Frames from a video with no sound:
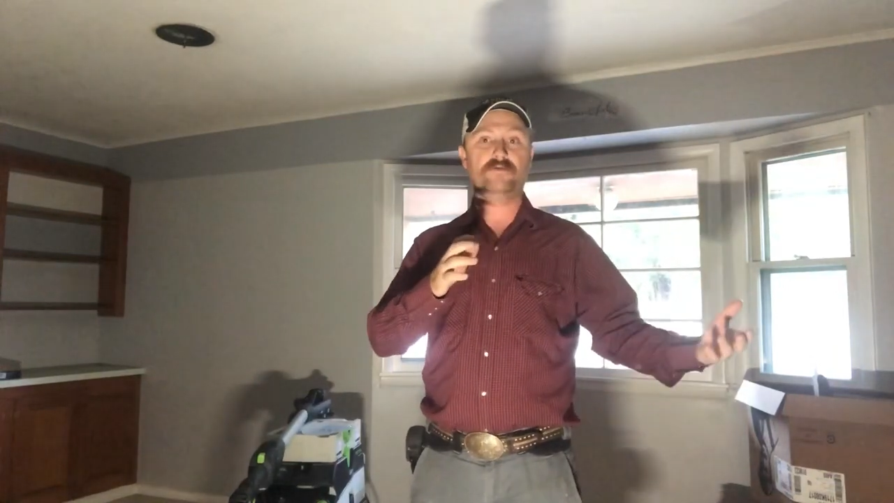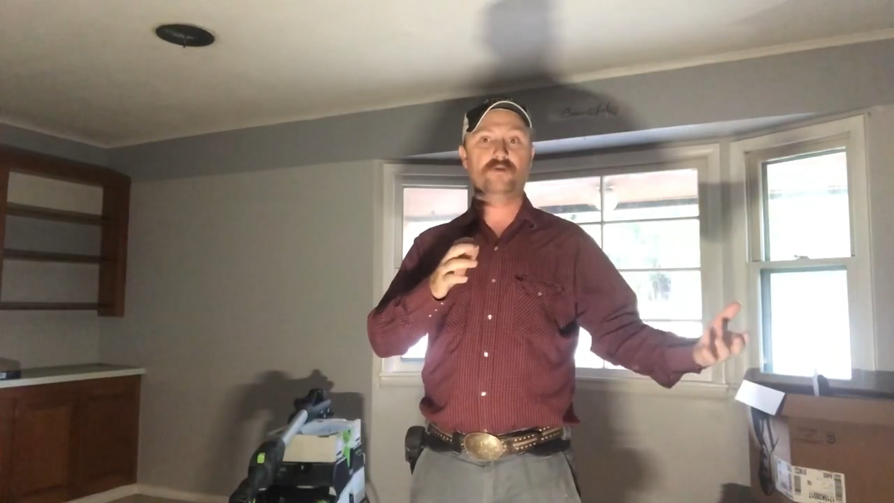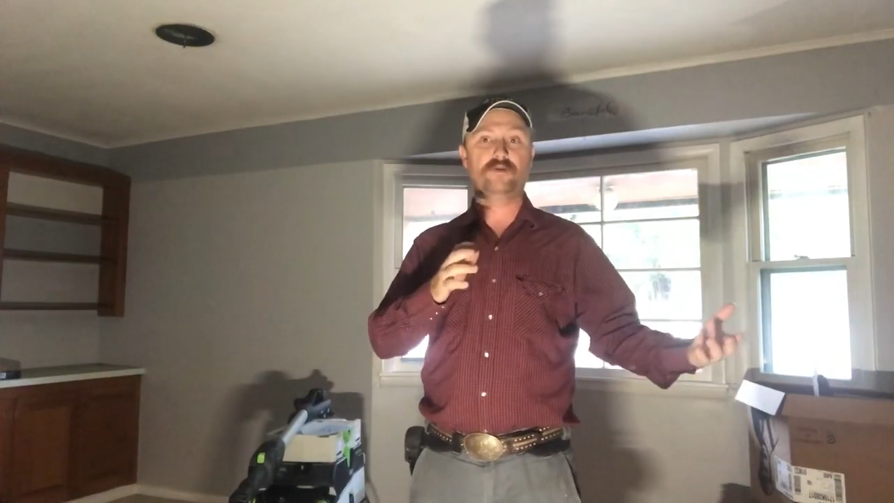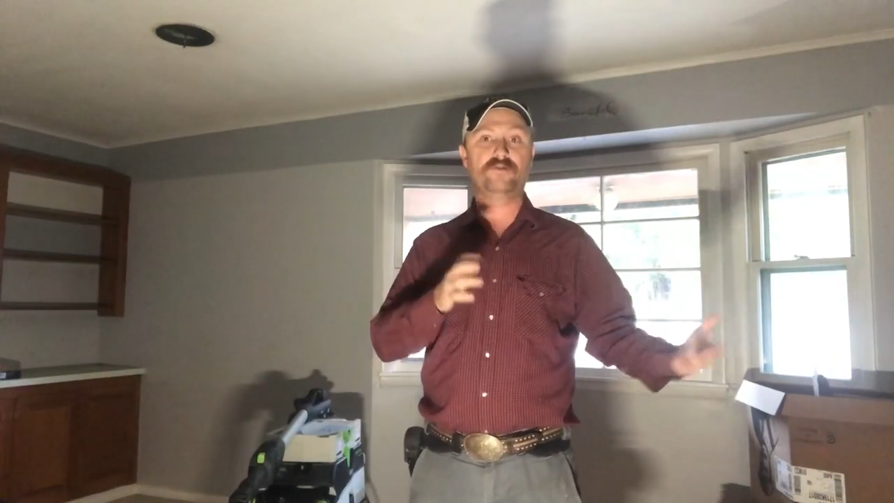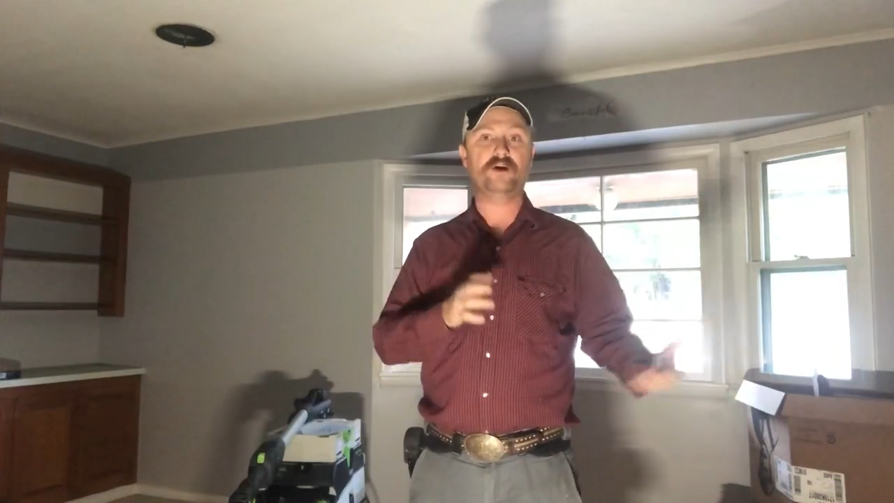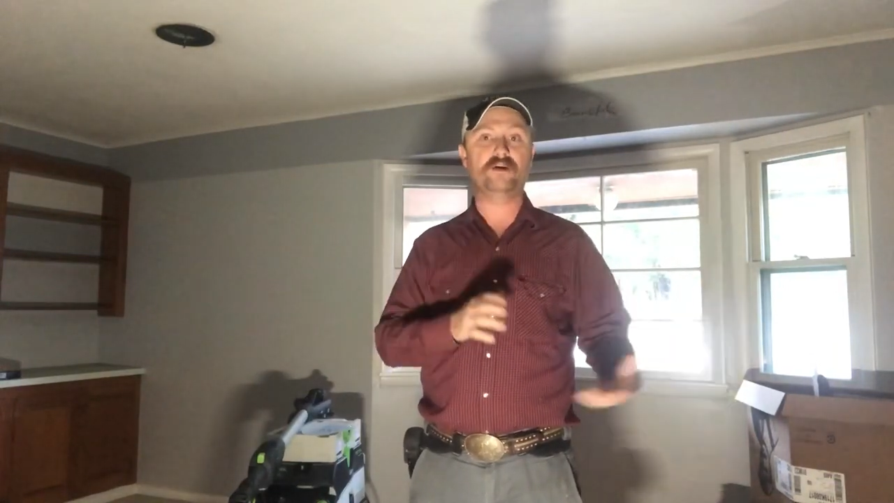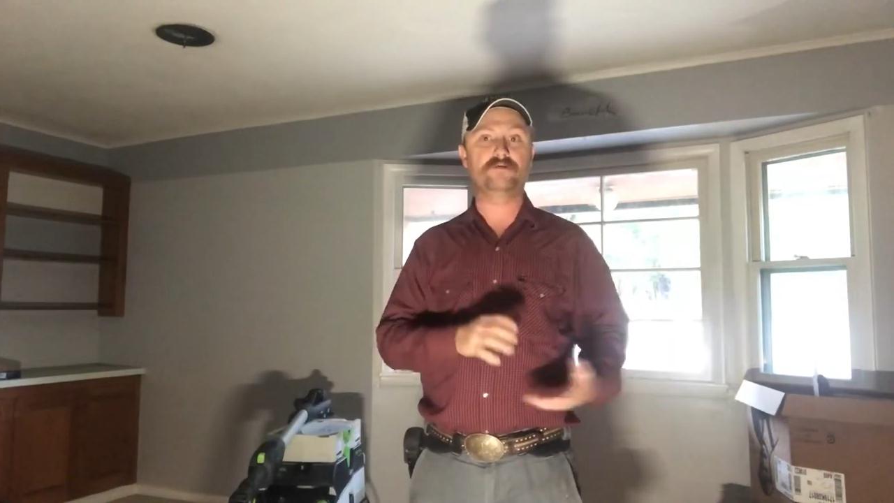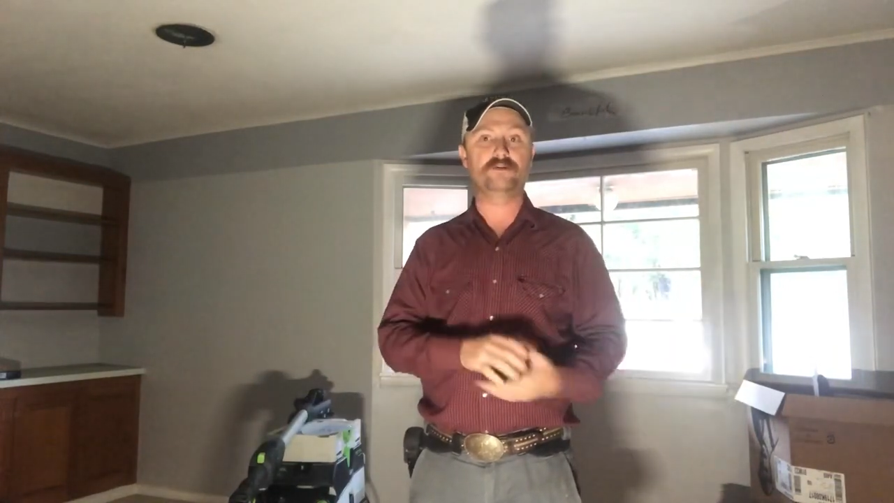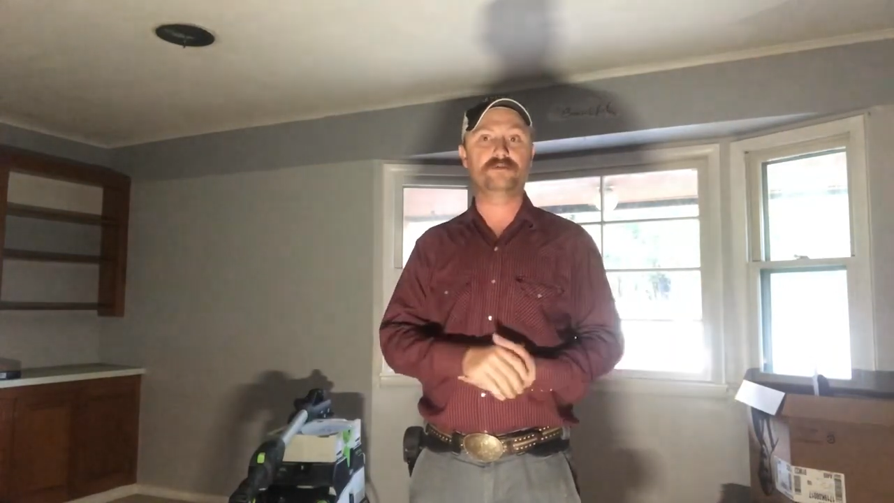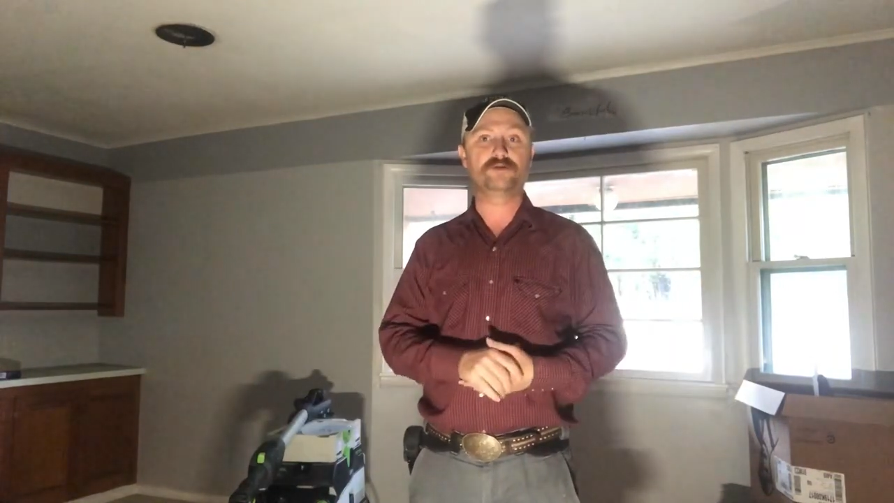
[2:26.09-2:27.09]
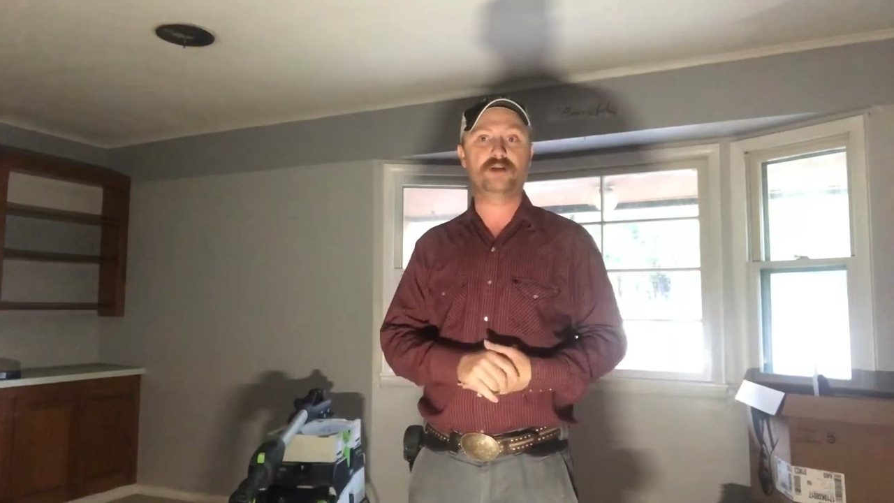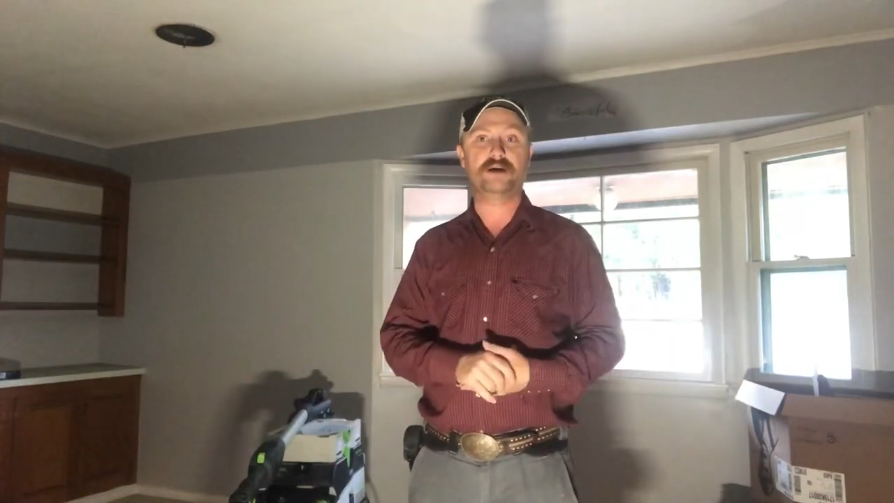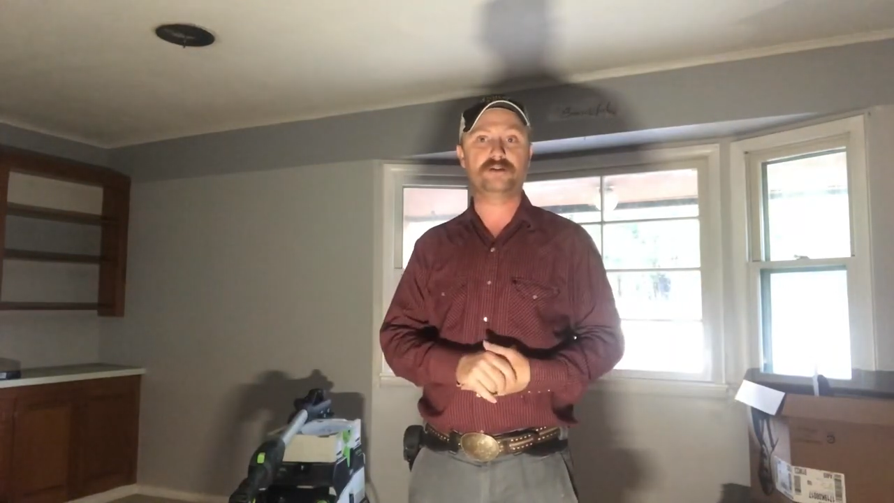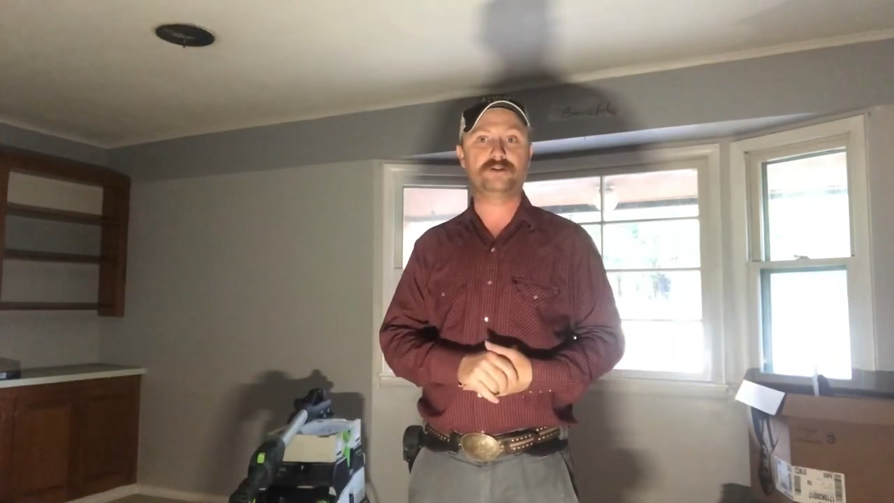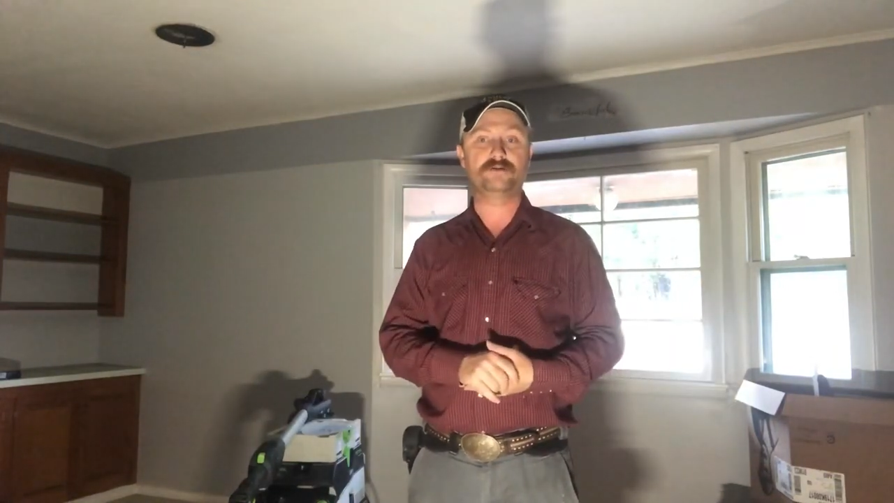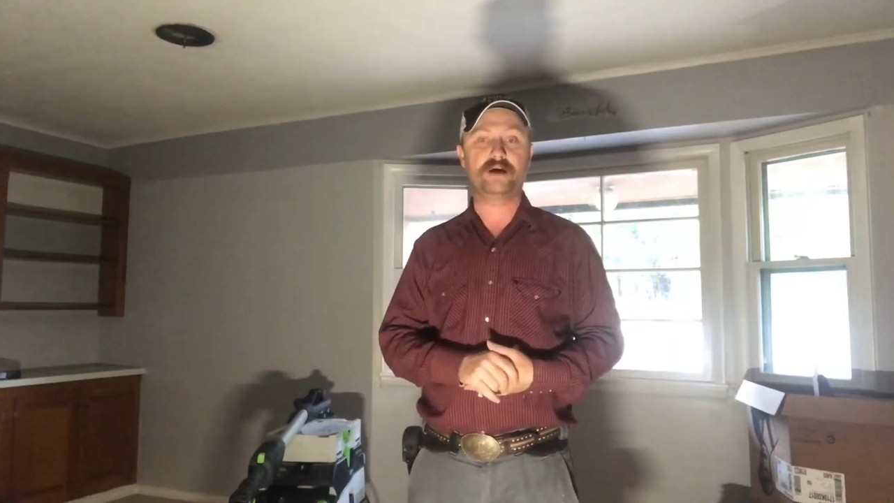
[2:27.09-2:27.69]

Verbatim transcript: four or five rooms in the last two